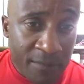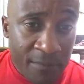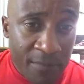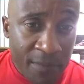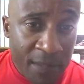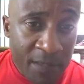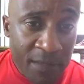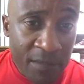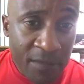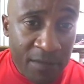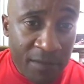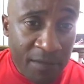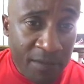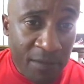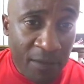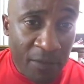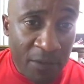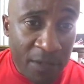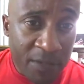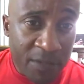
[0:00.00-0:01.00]
And you
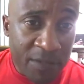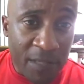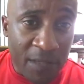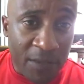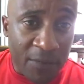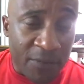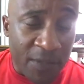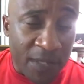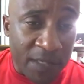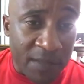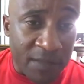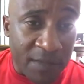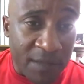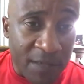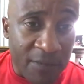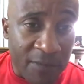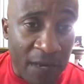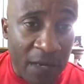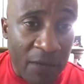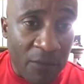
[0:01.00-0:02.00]
know, here's another thing,
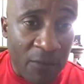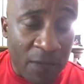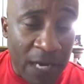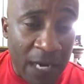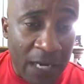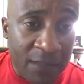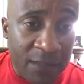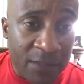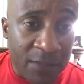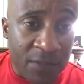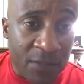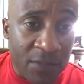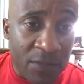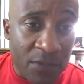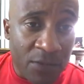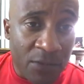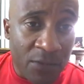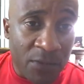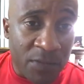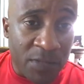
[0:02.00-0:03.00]
Steve. What I used to
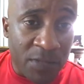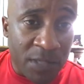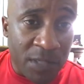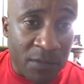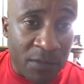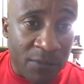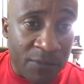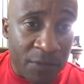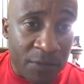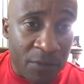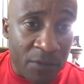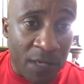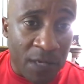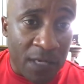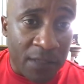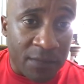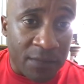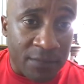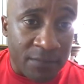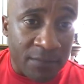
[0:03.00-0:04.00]
do is interview
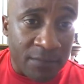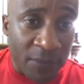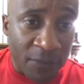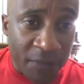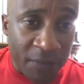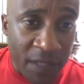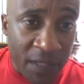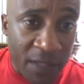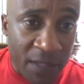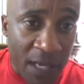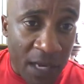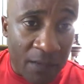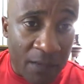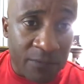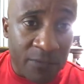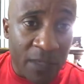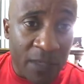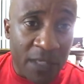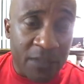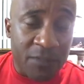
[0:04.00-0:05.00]
like the
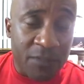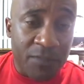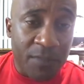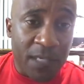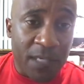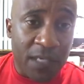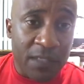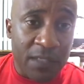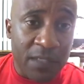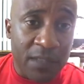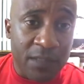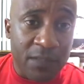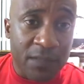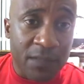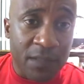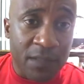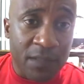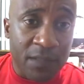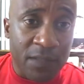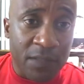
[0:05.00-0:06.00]
Vietnam vets, man,
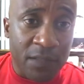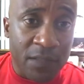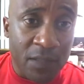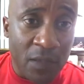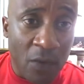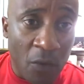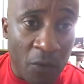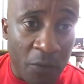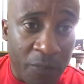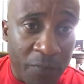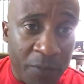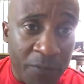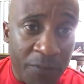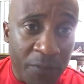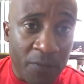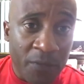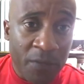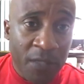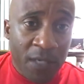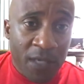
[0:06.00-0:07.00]
and the older
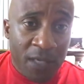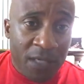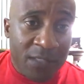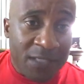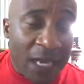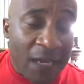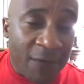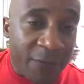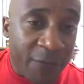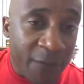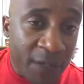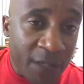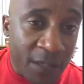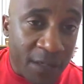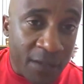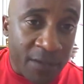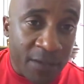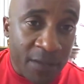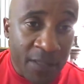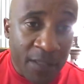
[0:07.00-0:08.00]
people. Because I
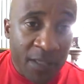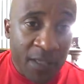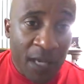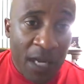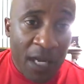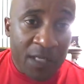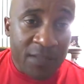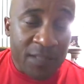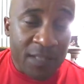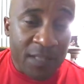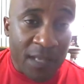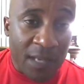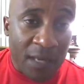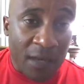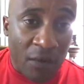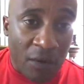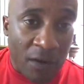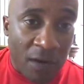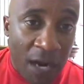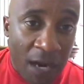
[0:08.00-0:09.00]
said,
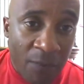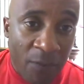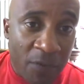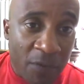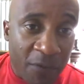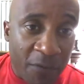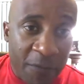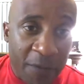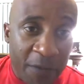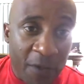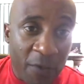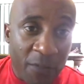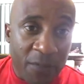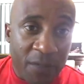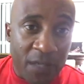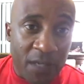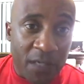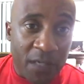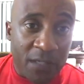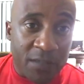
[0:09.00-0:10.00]
hell, I'm going to fail
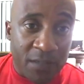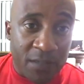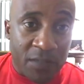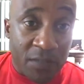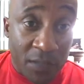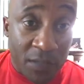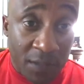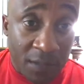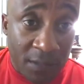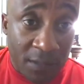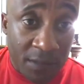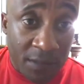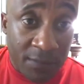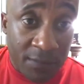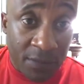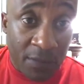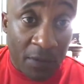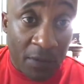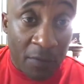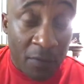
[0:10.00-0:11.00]
because it's good,
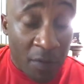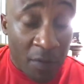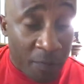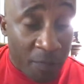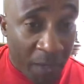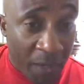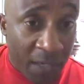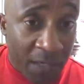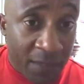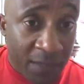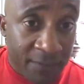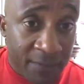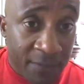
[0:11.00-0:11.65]
you know, but